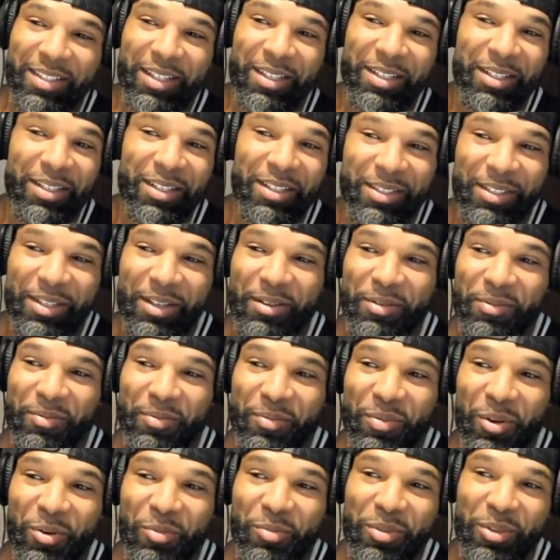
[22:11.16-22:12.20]
there does come
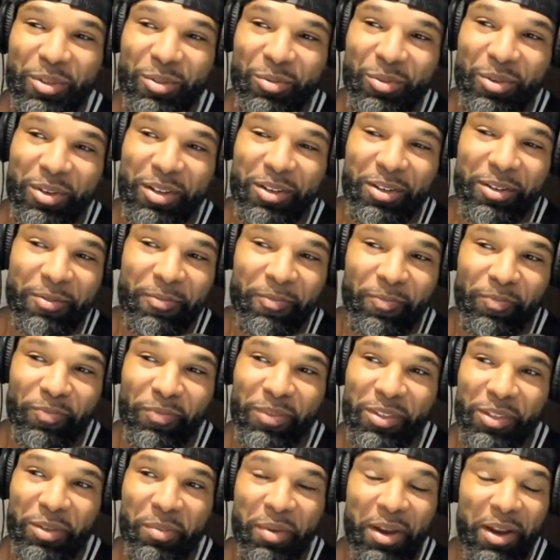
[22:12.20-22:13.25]
moments where
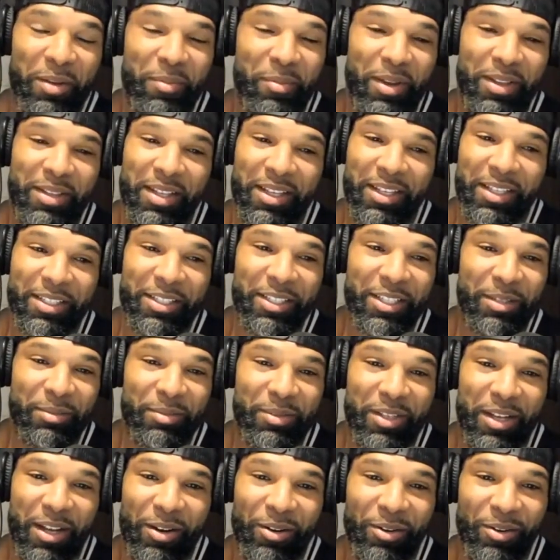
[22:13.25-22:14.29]
somebody may take a cheap
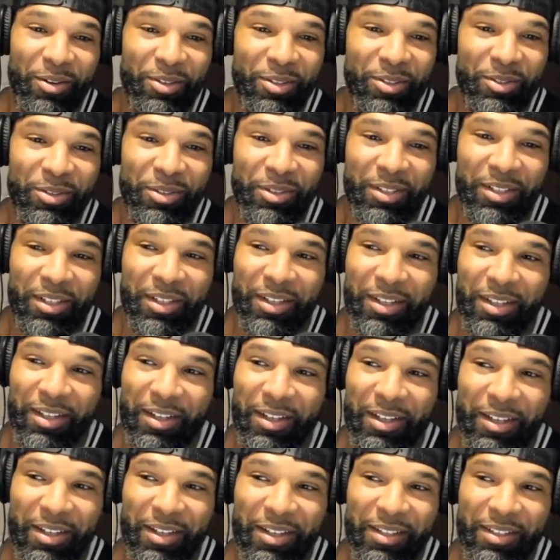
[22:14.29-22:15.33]
shot on you,
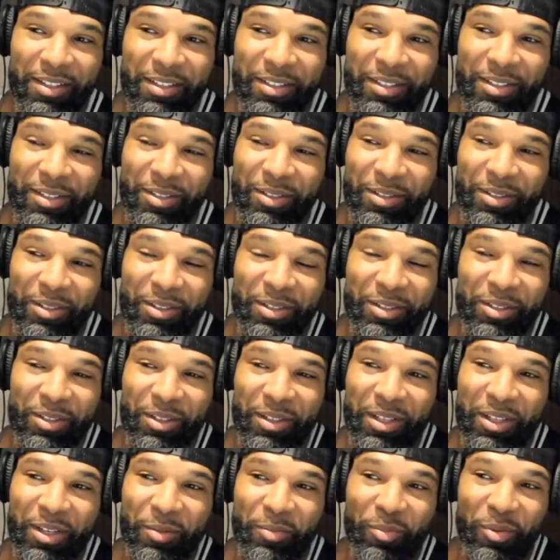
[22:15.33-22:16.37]
uh,
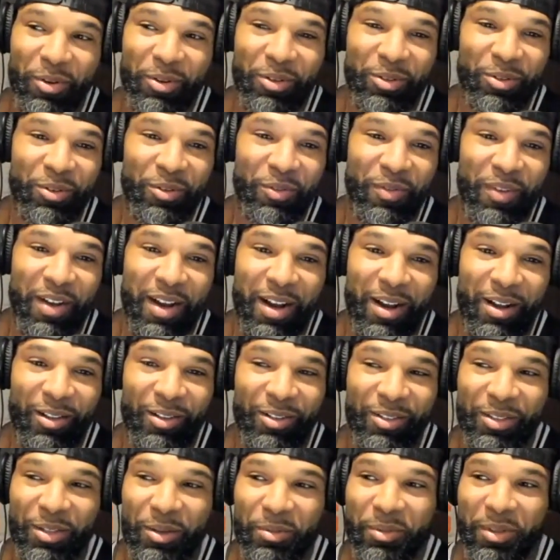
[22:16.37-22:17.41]
or get a personal
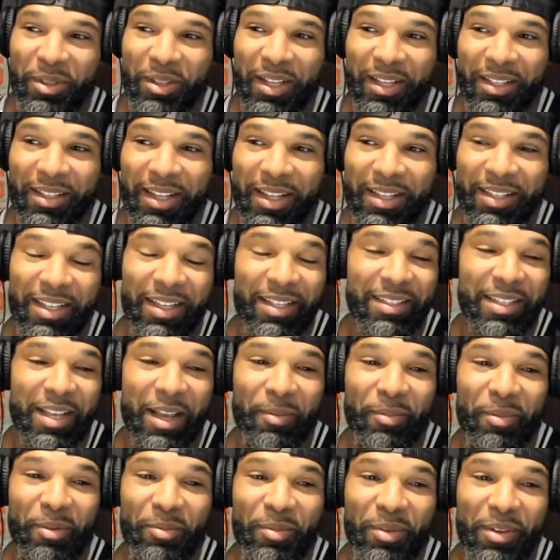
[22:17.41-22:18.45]
foul or something like that. That's
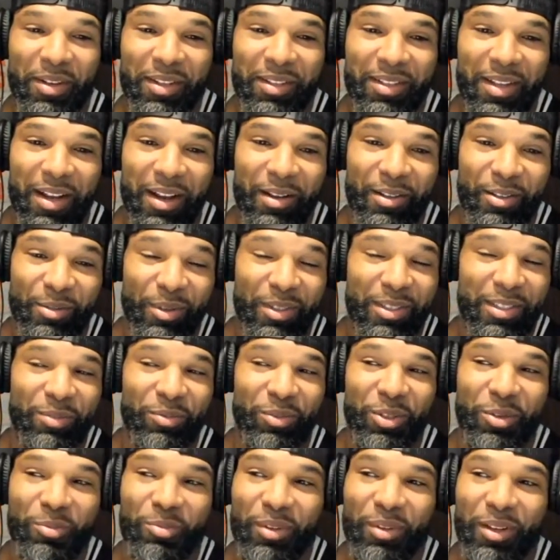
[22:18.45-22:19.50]
happened many times, especially
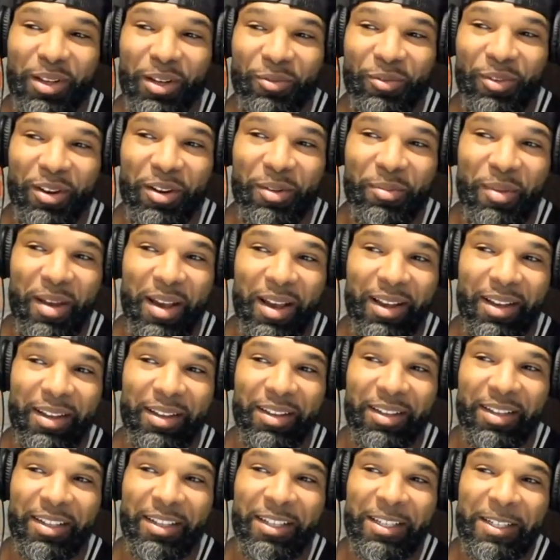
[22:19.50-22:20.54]
when you're playing running back
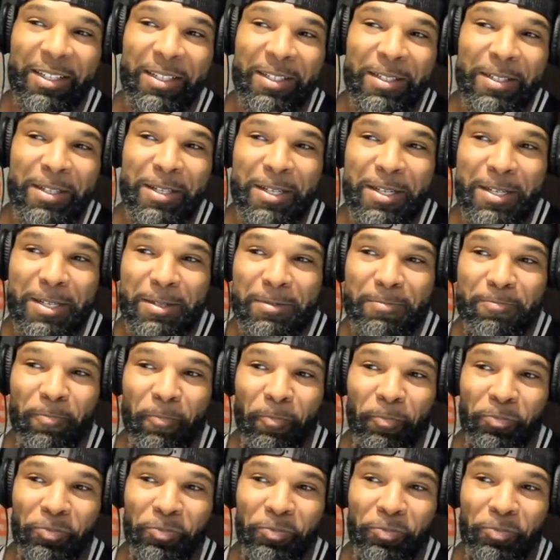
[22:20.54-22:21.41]
and um,